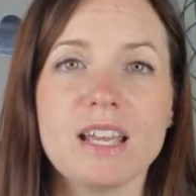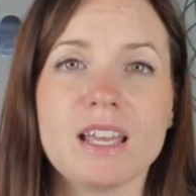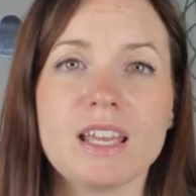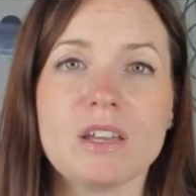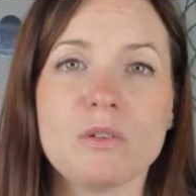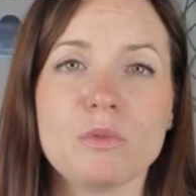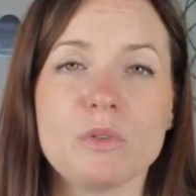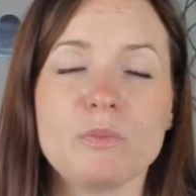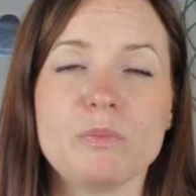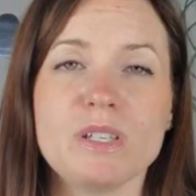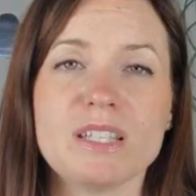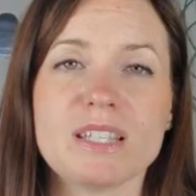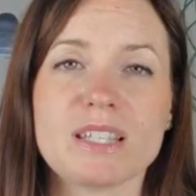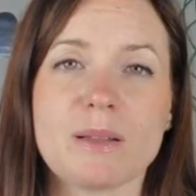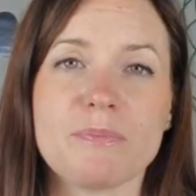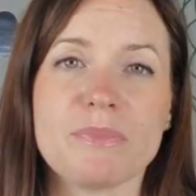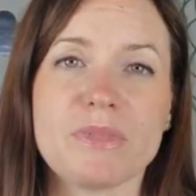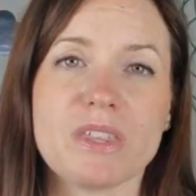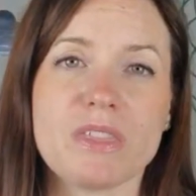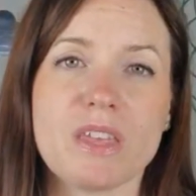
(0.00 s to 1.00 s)
it would be
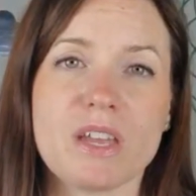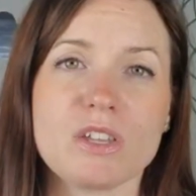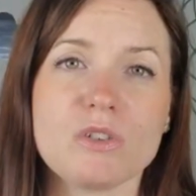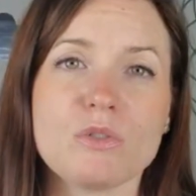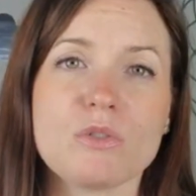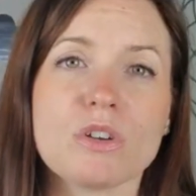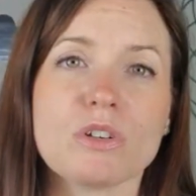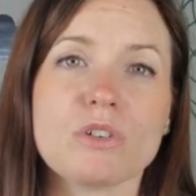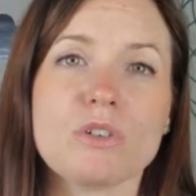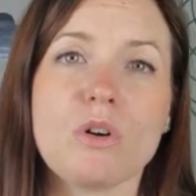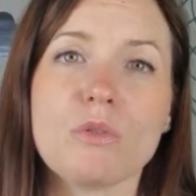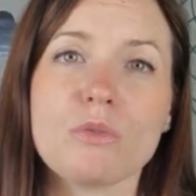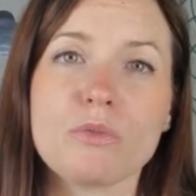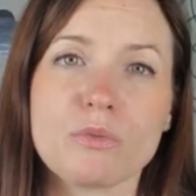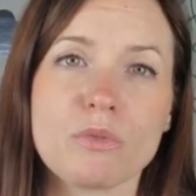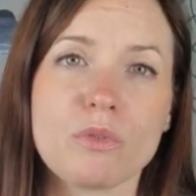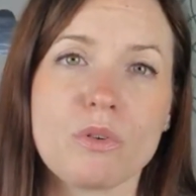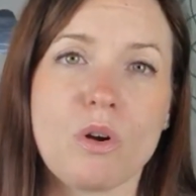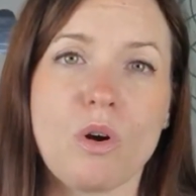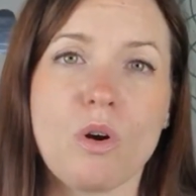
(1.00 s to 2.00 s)
something that you could go
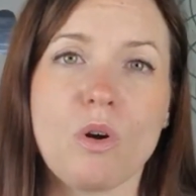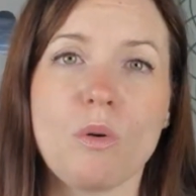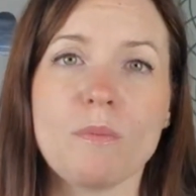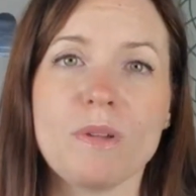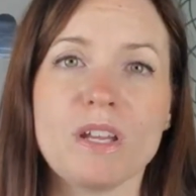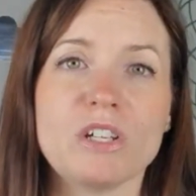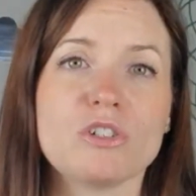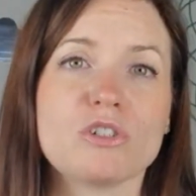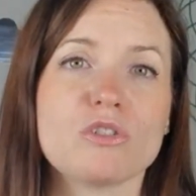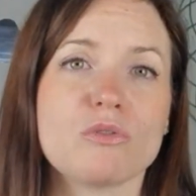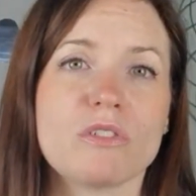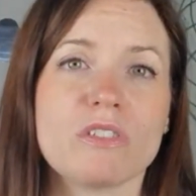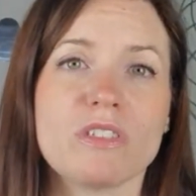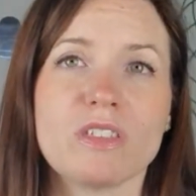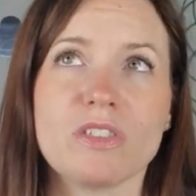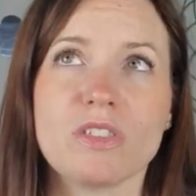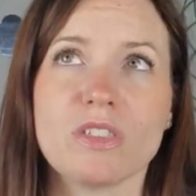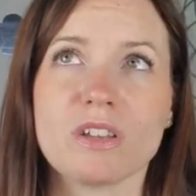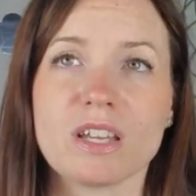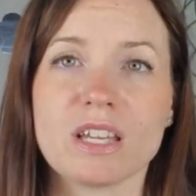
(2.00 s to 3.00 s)
through the home, ensure
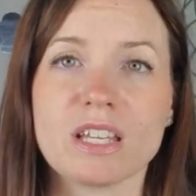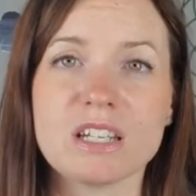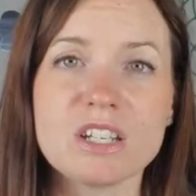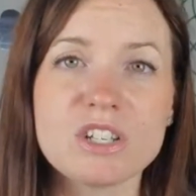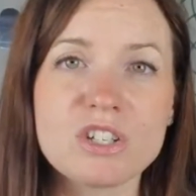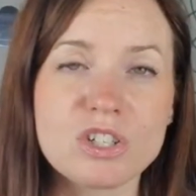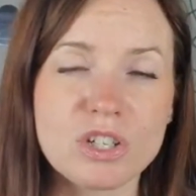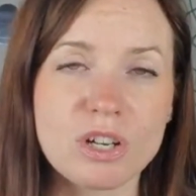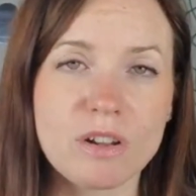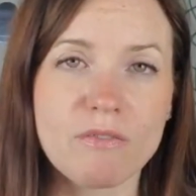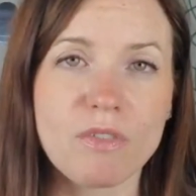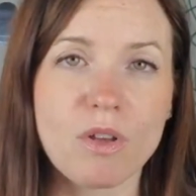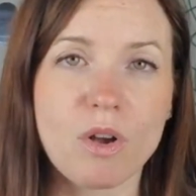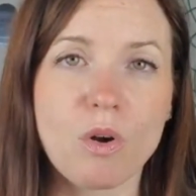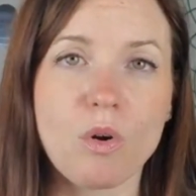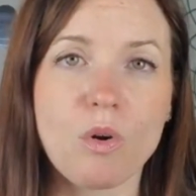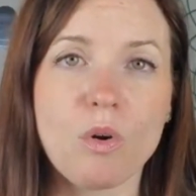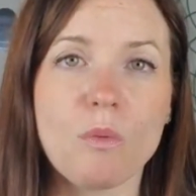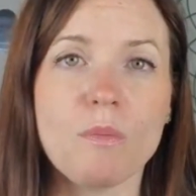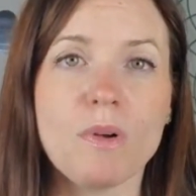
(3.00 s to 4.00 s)
that the condition of the
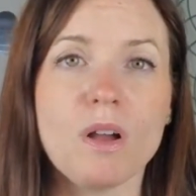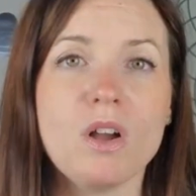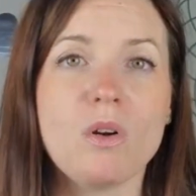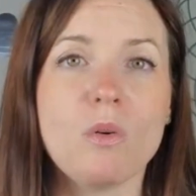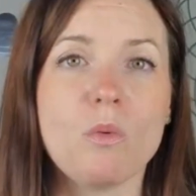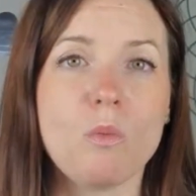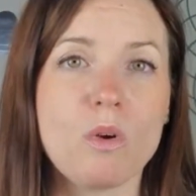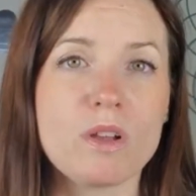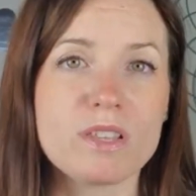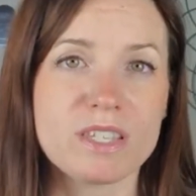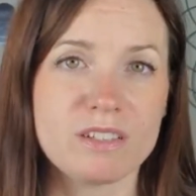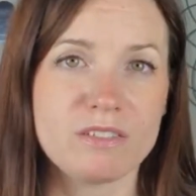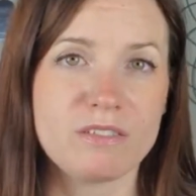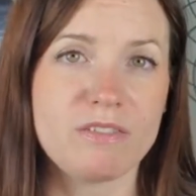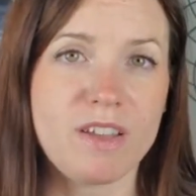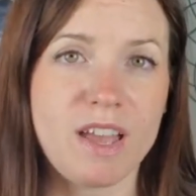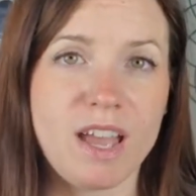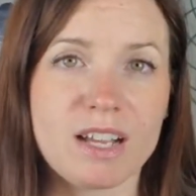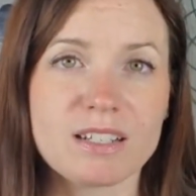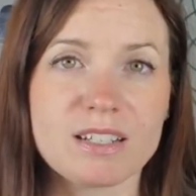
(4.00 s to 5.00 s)
home was in
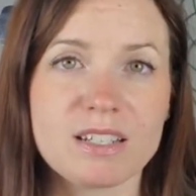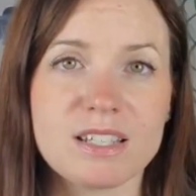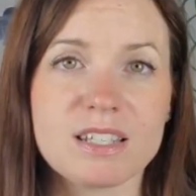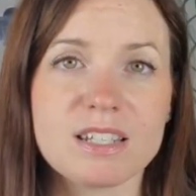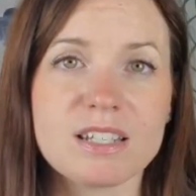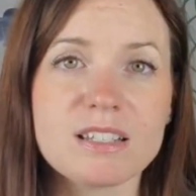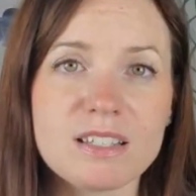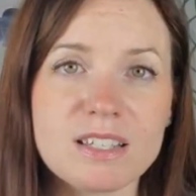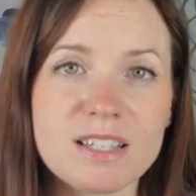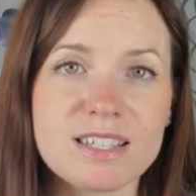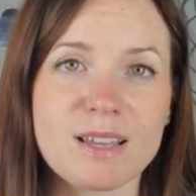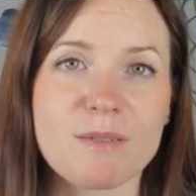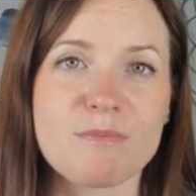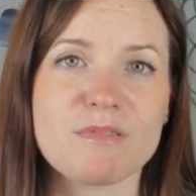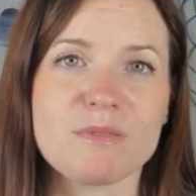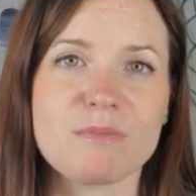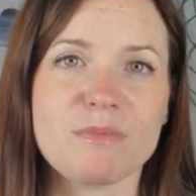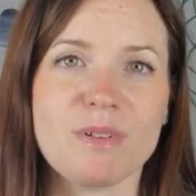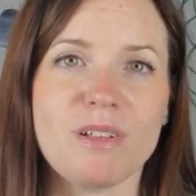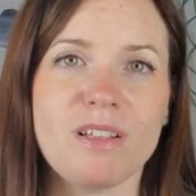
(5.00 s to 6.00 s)
fact still
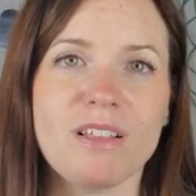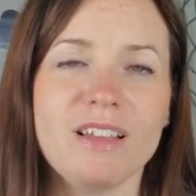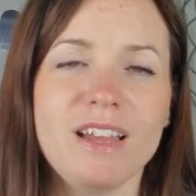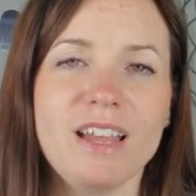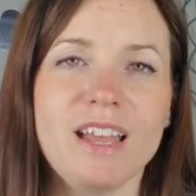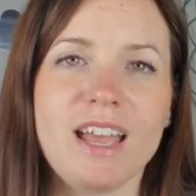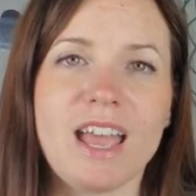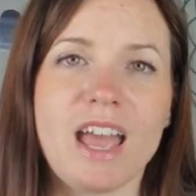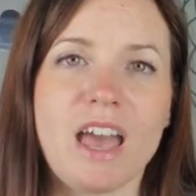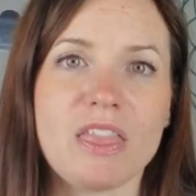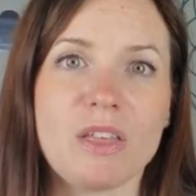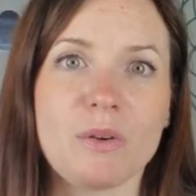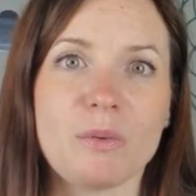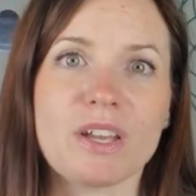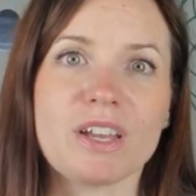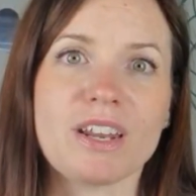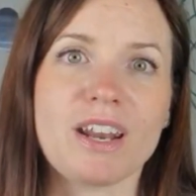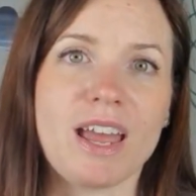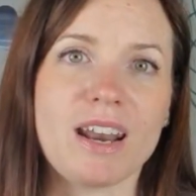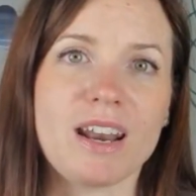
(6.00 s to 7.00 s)
acceptable, and then
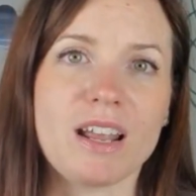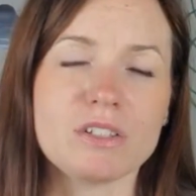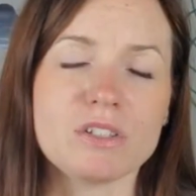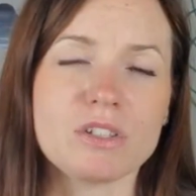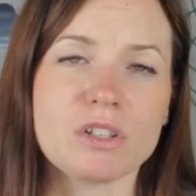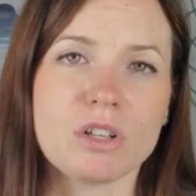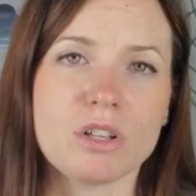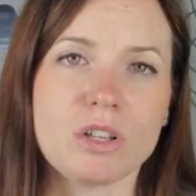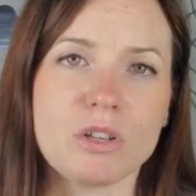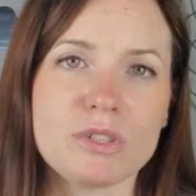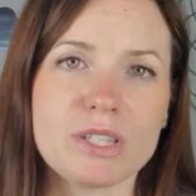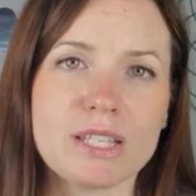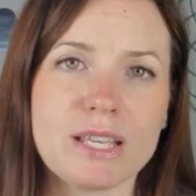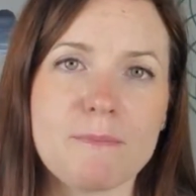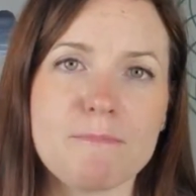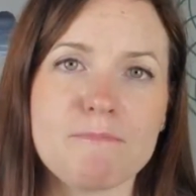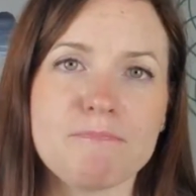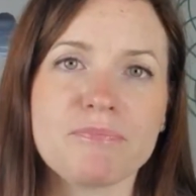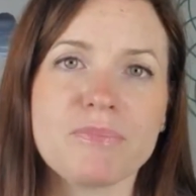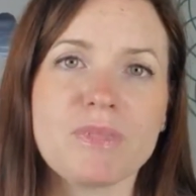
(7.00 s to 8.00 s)
we could head on to
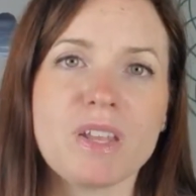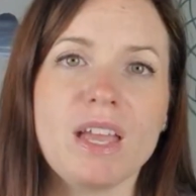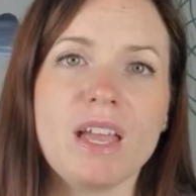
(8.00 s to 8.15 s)
closing.